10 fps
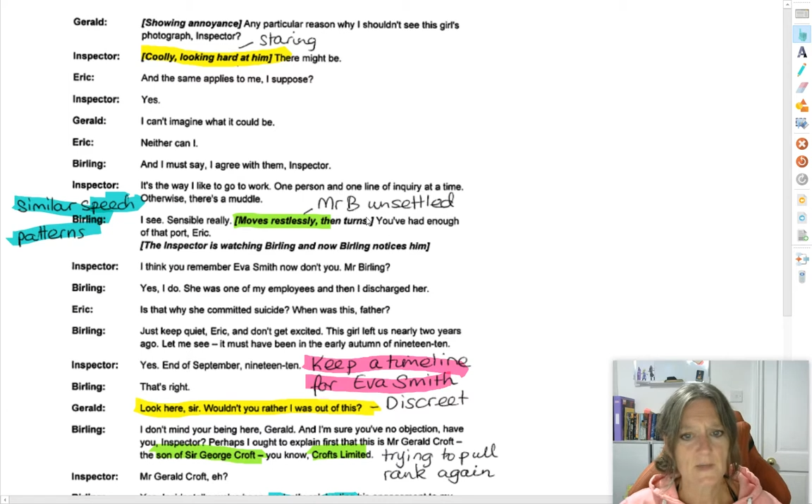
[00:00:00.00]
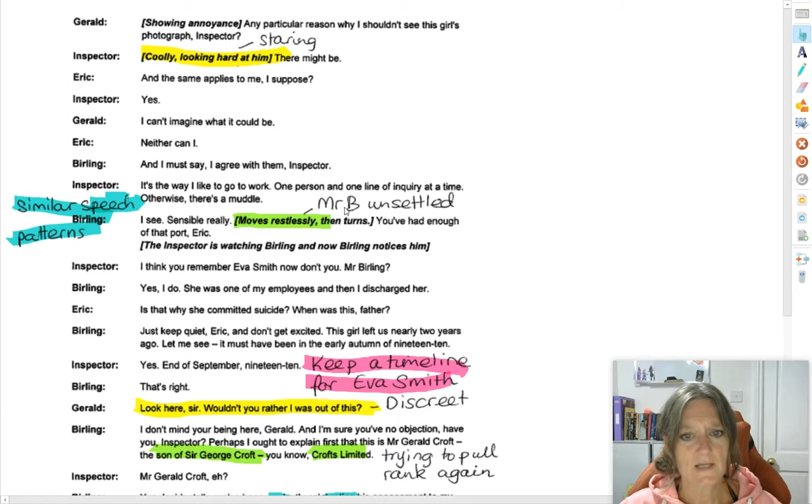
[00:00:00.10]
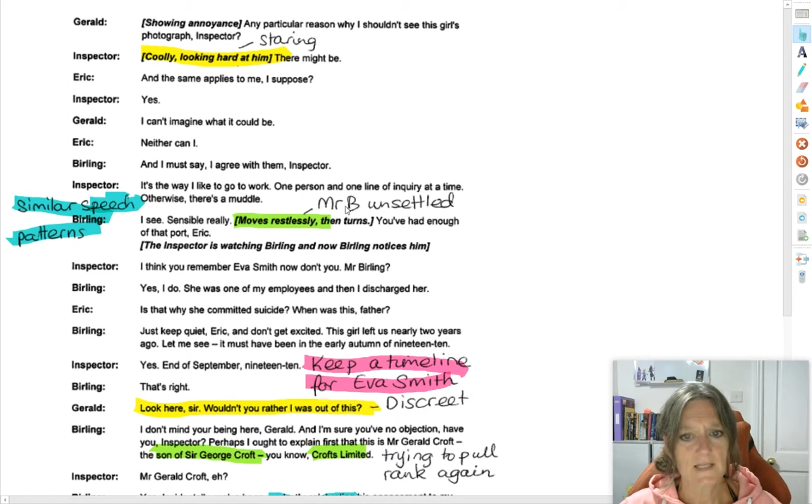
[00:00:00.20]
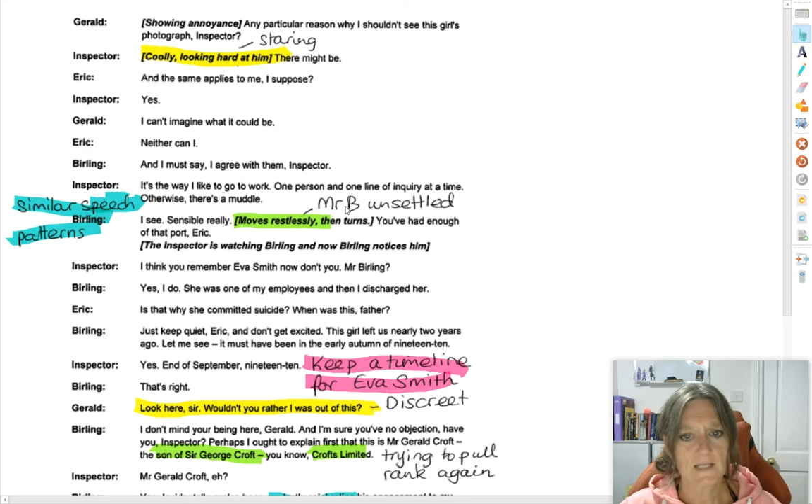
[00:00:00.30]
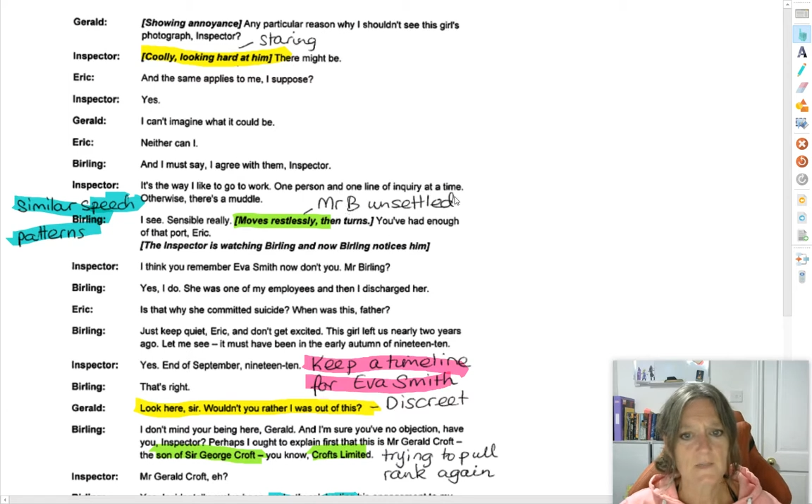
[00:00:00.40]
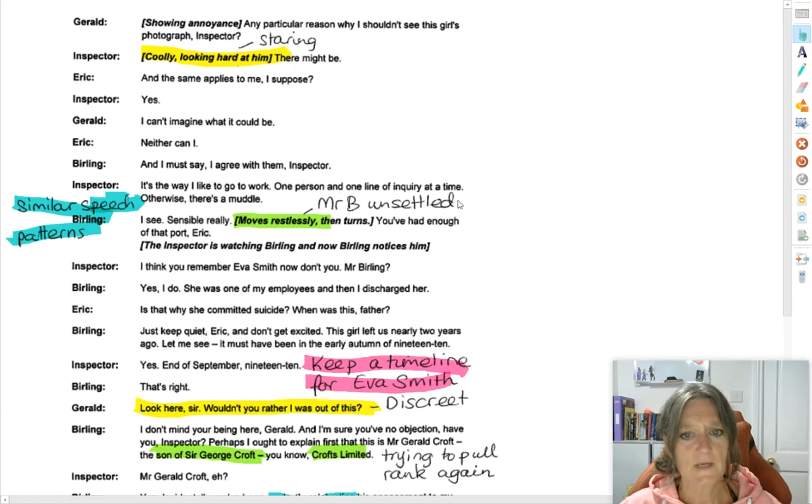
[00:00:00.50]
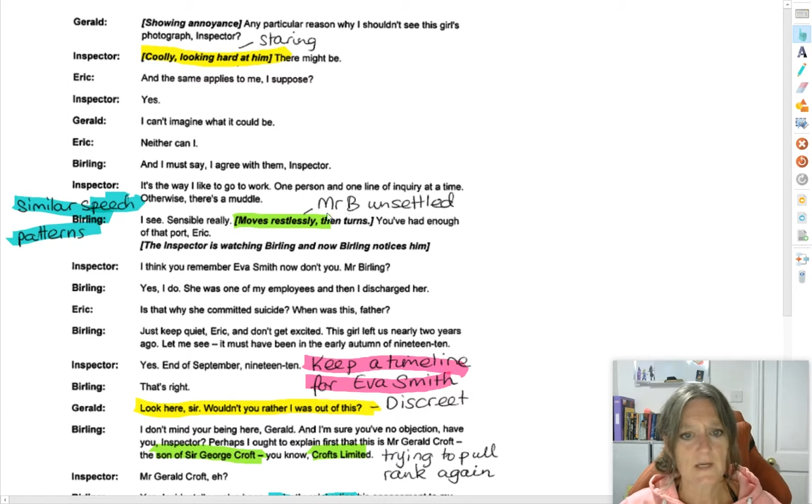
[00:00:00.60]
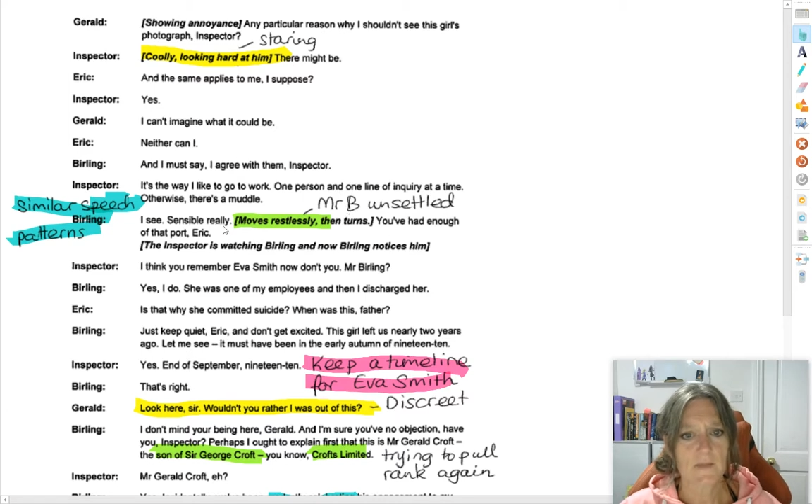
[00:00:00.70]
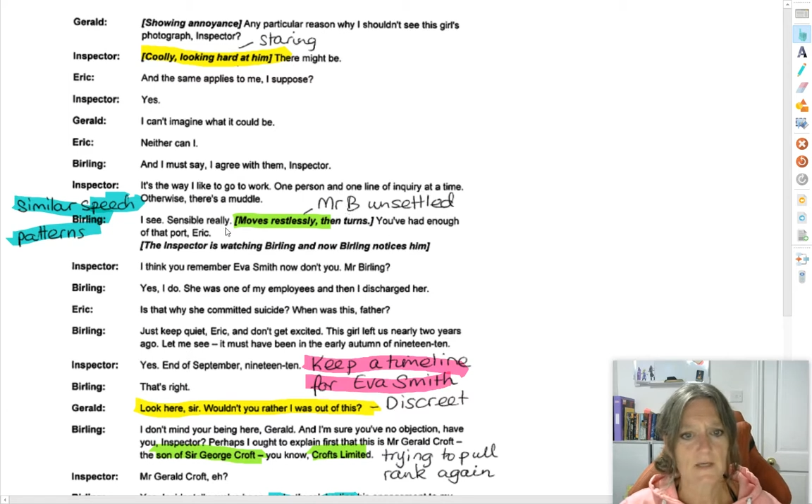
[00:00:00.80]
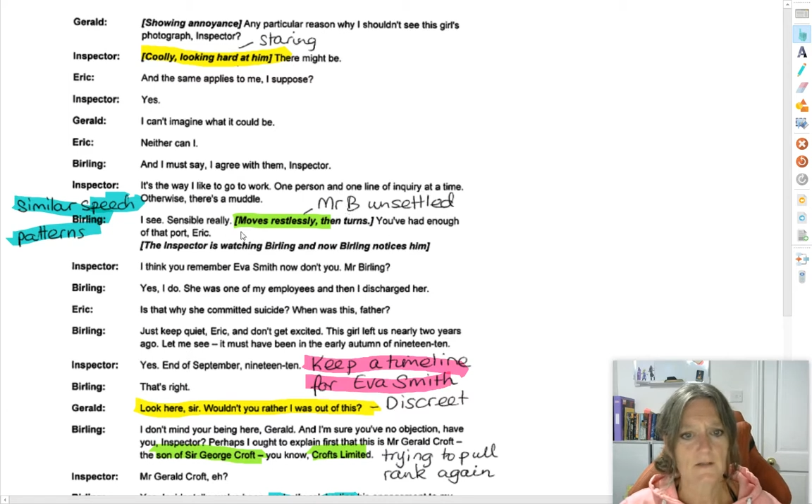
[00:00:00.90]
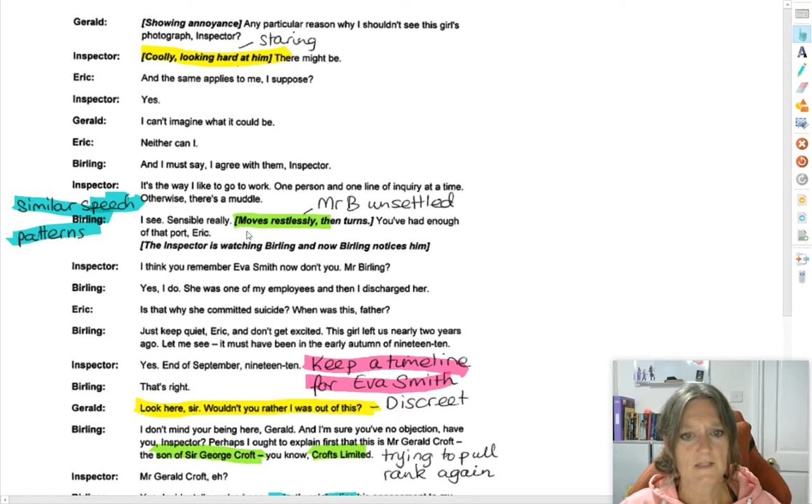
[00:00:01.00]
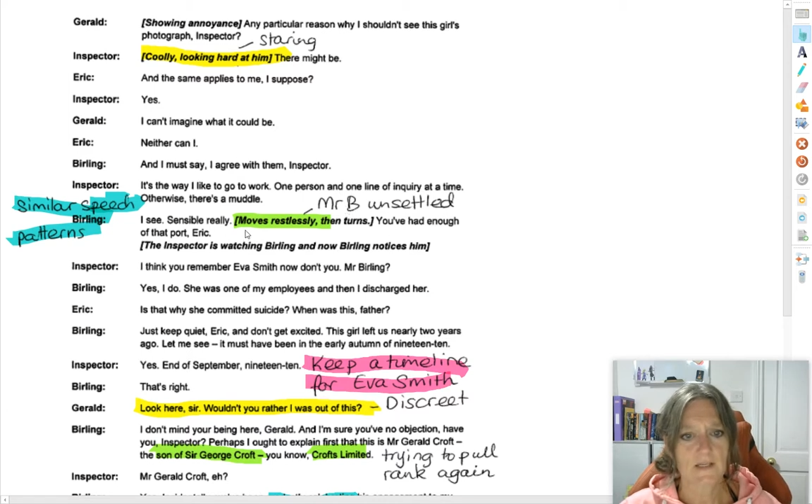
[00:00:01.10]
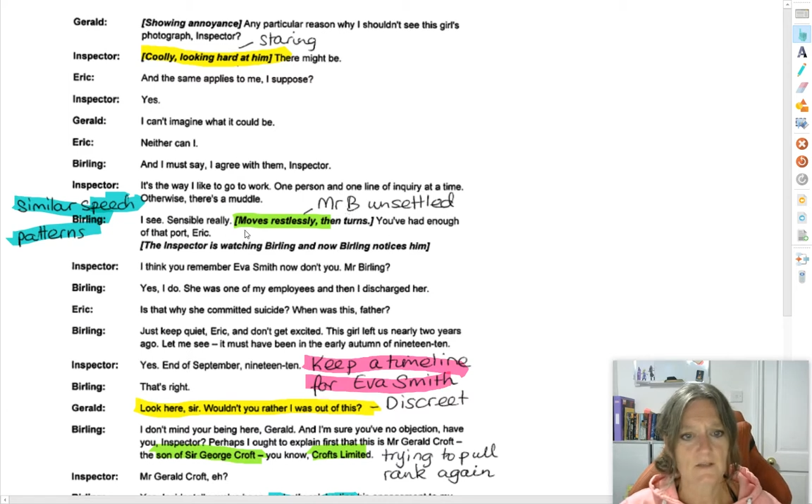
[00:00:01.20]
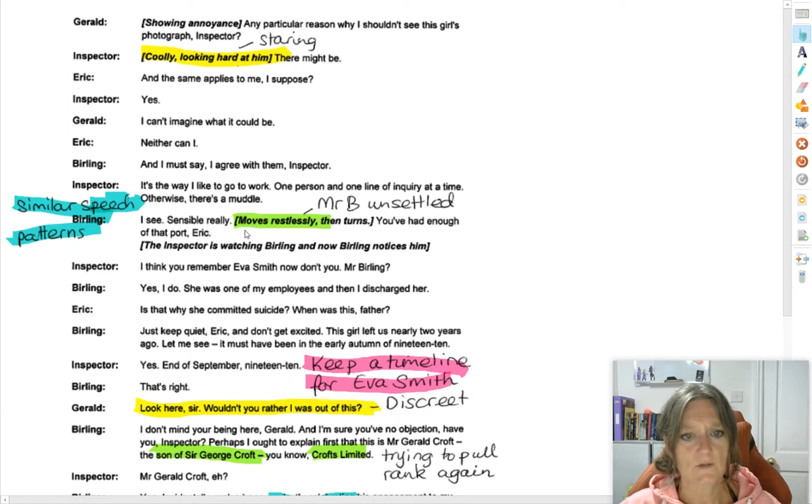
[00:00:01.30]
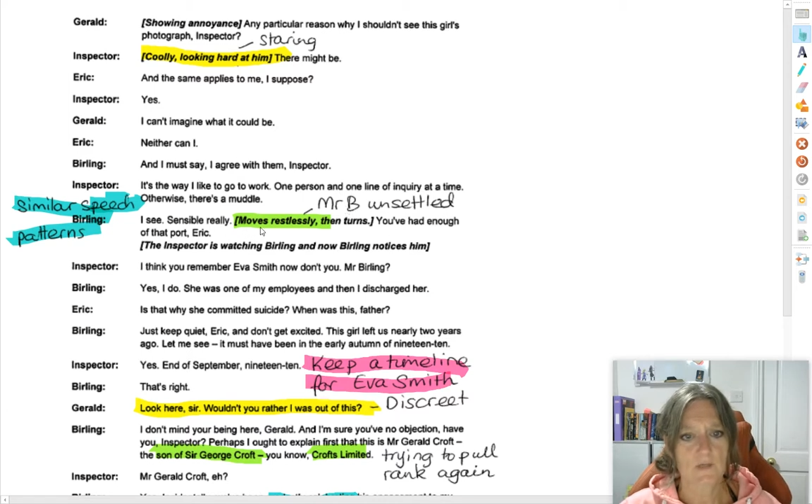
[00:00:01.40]
Birling is becoming
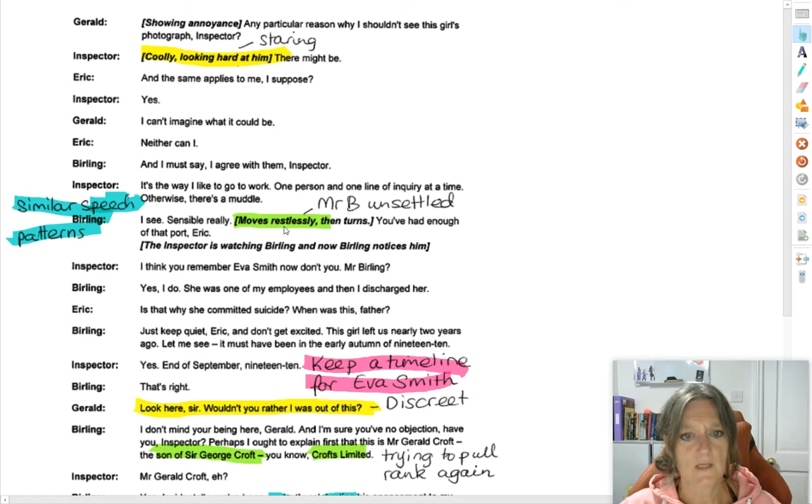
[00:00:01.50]
unsettled.